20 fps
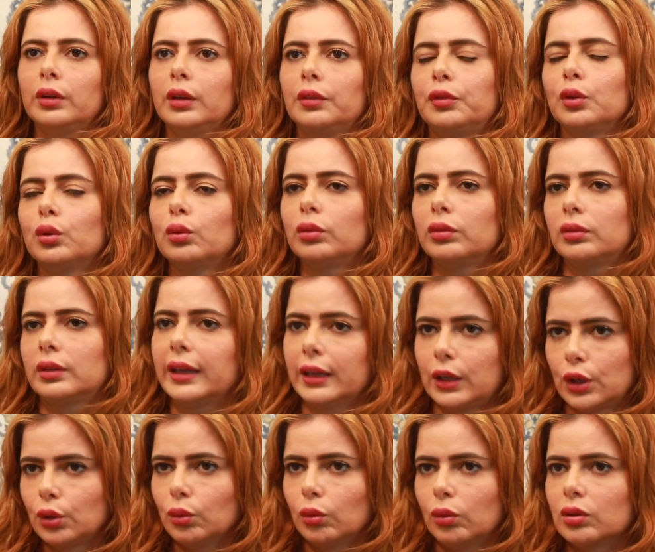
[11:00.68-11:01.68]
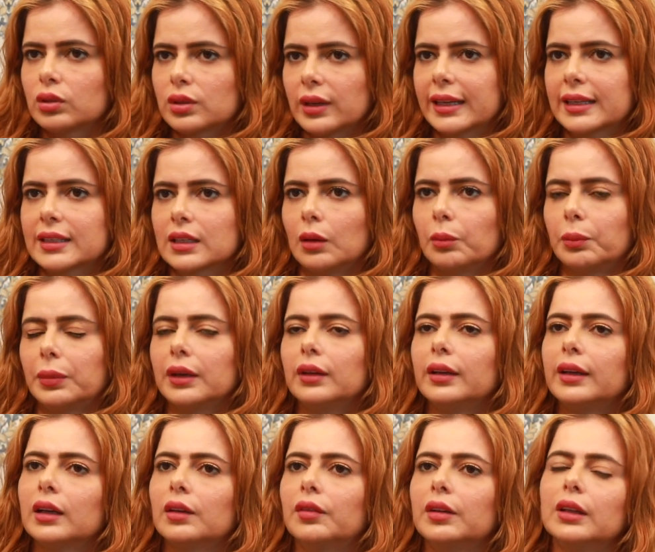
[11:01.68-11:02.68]
if you take you also example,
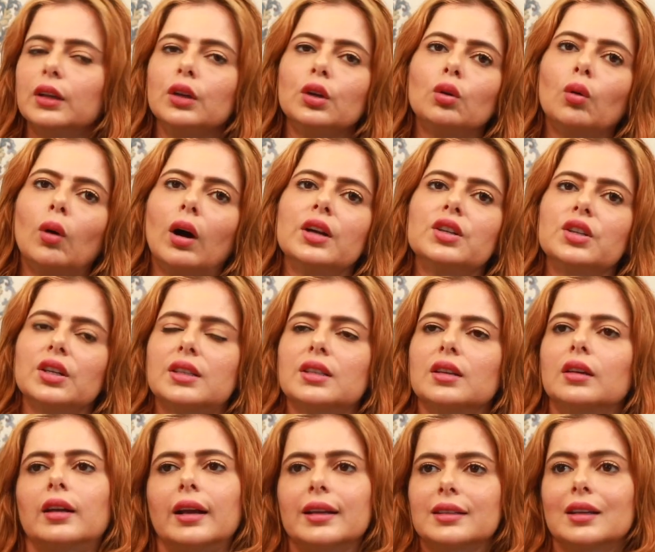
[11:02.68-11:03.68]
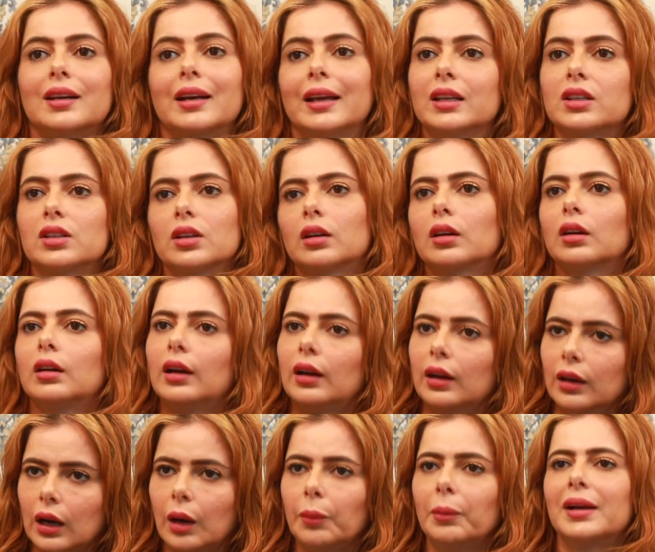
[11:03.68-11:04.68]
you know Ajith sir as a racer,
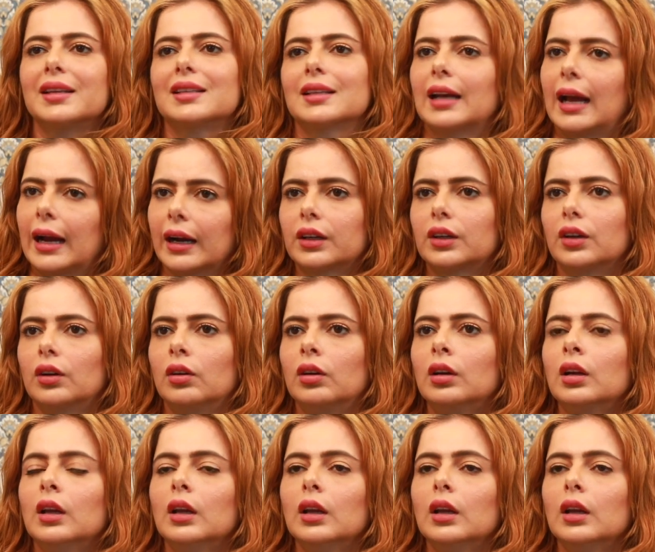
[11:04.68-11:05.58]
come as an actor.